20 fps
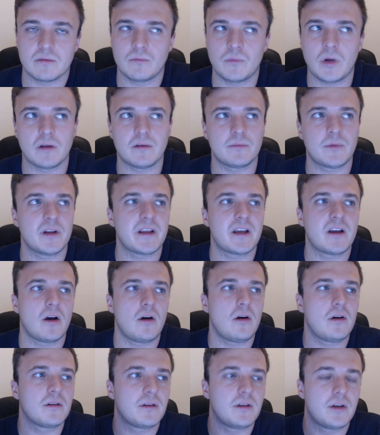what they
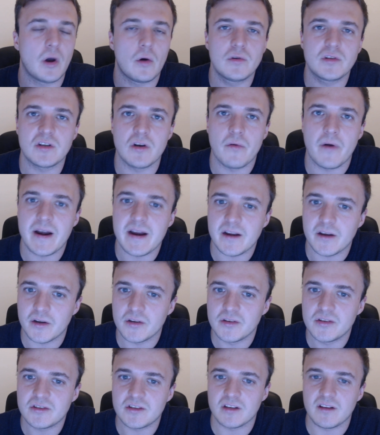called ghost
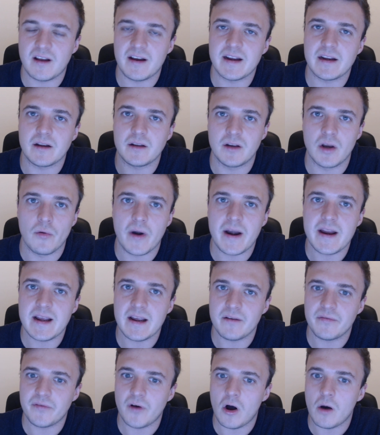narrators to like narrate
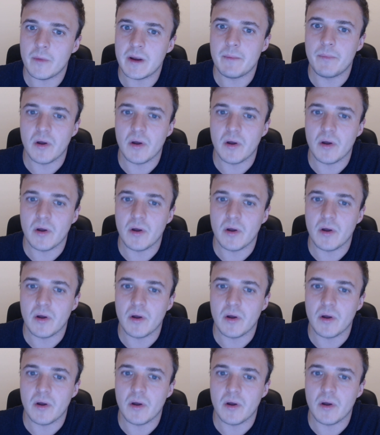it for me.